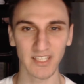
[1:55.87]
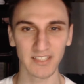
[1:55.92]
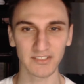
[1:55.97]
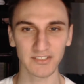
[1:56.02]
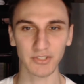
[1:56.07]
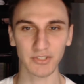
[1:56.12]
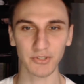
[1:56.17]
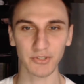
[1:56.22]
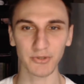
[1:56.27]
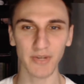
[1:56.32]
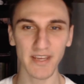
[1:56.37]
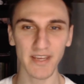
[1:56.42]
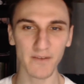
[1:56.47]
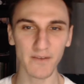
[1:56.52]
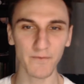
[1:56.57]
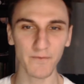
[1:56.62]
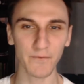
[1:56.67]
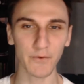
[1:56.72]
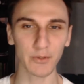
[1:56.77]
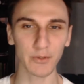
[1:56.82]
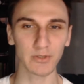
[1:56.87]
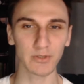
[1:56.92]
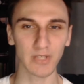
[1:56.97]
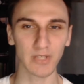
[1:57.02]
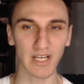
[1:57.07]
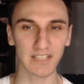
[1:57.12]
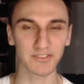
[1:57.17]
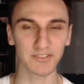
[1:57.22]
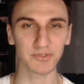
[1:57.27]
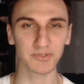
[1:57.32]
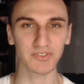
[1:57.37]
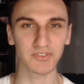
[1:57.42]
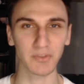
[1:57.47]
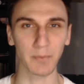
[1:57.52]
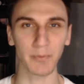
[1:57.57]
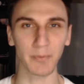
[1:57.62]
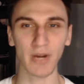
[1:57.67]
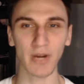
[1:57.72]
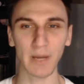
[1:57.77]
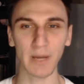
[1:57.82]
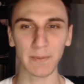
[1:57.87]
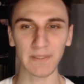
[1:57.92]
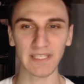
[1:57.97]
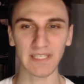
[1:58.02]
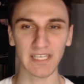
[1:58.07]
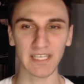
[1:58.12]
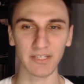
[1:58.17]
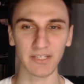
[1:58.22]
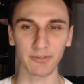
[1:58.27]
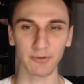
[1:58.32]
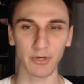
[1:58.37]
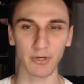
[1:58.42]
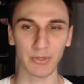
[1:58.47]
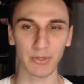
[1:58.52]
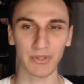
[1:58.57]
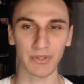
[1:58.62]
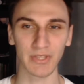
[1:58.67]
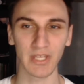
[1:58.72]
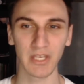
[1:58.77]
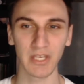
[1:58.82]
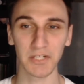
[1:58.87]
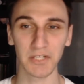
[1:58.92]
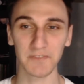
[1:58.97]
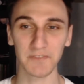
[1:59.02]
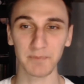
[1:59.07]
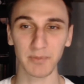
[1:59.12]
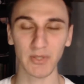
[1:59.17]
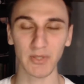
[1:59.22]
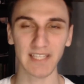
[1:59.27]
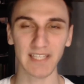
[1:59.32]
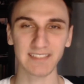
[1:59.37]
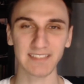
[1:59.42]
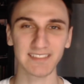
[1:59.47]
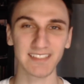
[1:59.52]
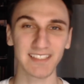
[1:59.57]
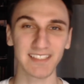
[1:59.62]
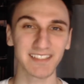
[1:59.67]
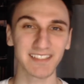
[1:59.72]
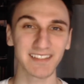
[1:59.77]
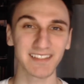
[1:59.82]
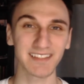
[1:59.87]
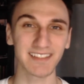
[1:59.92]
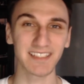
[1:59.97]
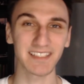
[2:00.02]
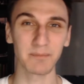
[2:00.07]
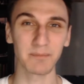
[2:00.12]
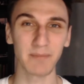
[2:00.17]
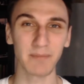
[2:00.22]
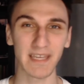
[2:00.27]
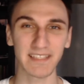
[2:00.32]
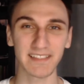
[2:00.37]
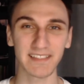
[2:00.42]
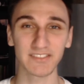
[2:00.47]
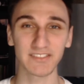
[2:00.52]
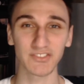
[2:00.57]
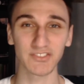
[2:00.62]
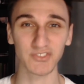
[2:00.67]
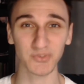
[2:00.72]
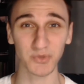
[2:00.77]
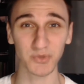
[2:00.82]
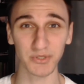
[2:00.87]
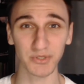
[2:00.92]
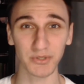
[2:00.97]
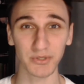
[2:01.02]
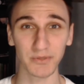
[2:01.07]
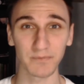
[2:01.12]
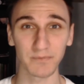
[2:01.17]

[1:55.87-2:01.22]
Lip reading: to create a fertilizer to propagate growth of plants in the amended soil.